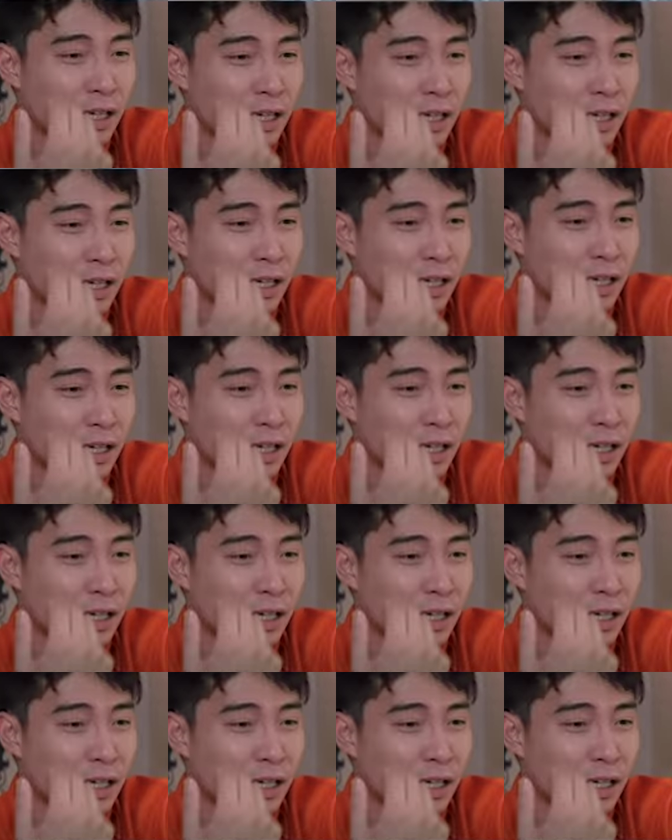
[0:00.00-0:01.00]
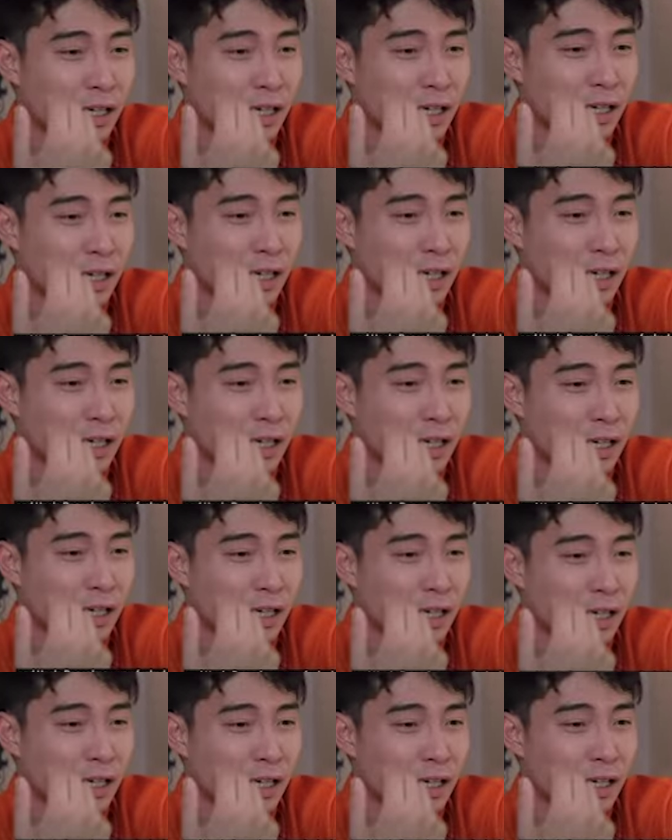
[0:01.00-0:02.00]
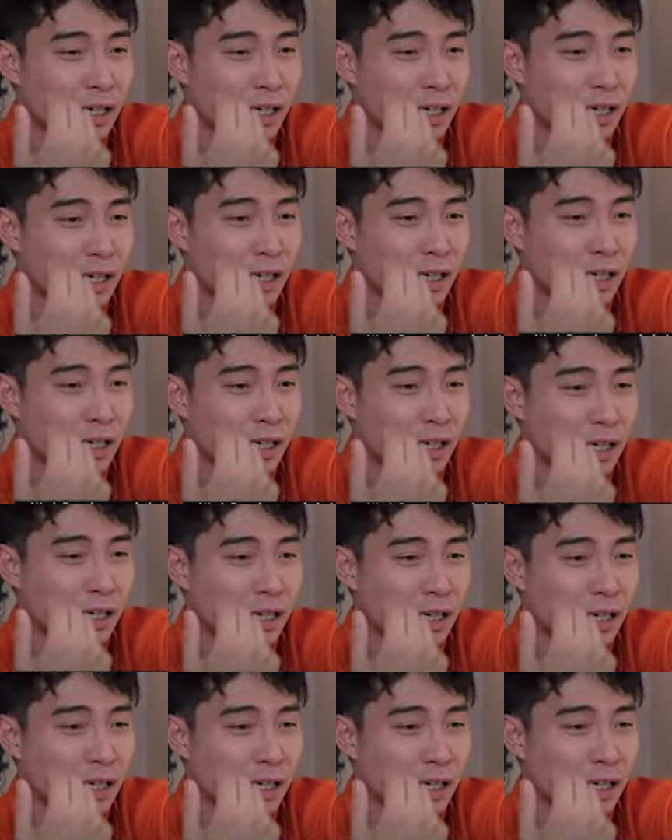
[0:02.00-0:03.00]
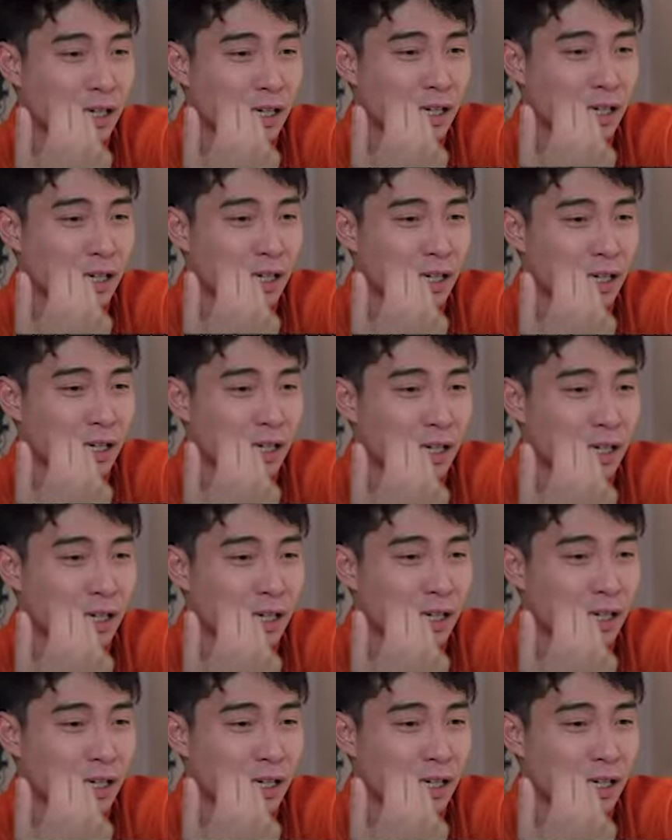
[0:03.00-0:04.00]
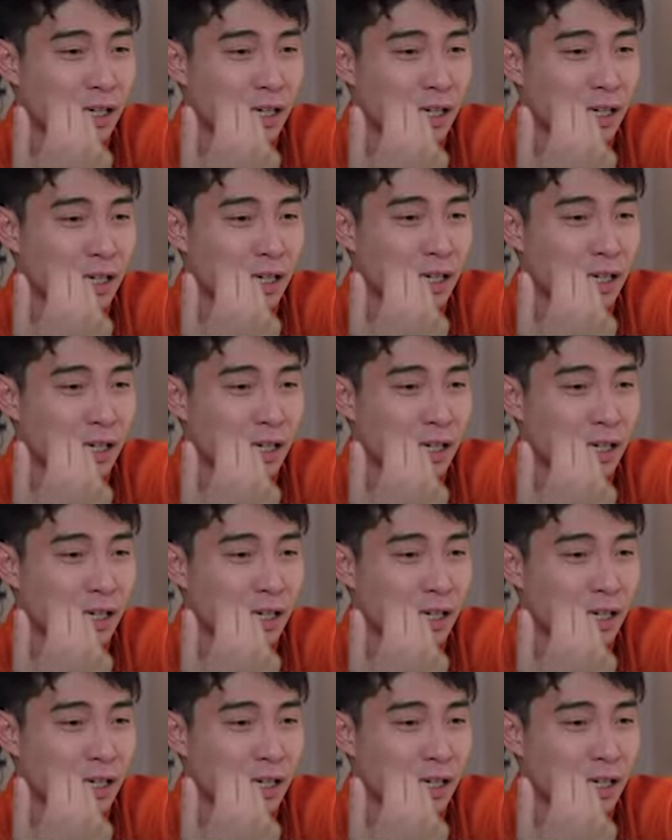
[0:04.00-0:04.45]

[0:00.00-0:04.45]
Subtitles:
The person shown says nothing.